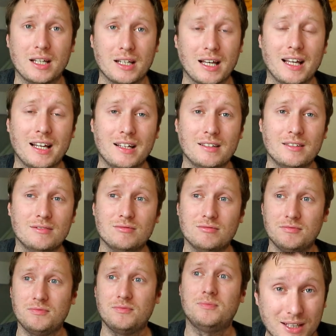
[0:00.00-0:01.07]
brilliant.
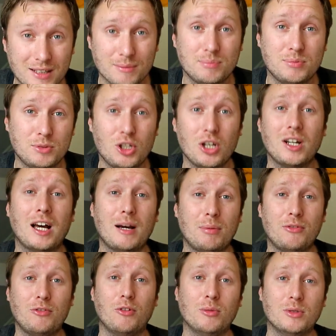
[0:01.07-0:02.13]
And if we can
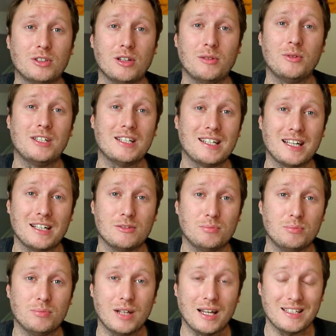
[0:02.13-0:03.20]
turn out a performance like we did
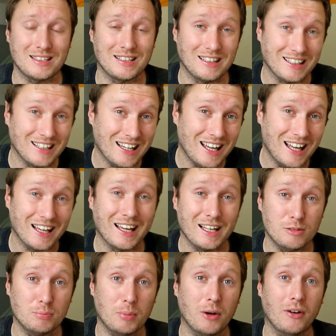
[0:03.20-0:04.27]
against Leicester,
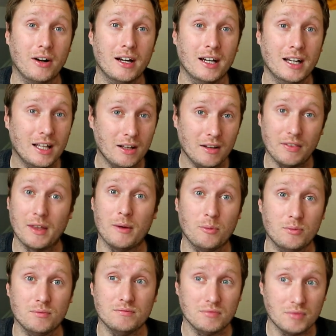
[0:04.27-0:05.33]
against Borough,
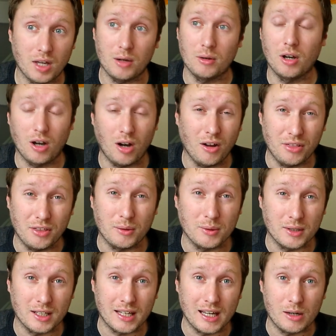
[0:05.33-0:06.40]
then
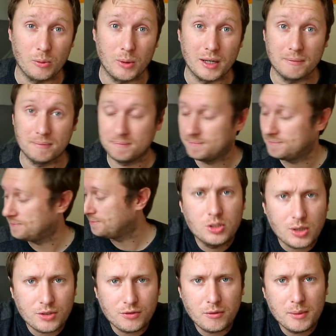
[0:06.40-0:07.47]
I think we're going to get a win.
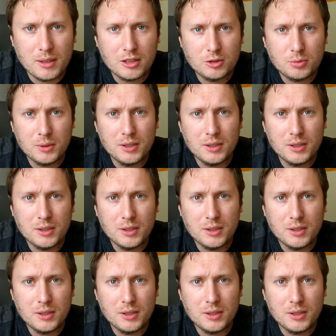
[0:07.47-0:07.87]
So as for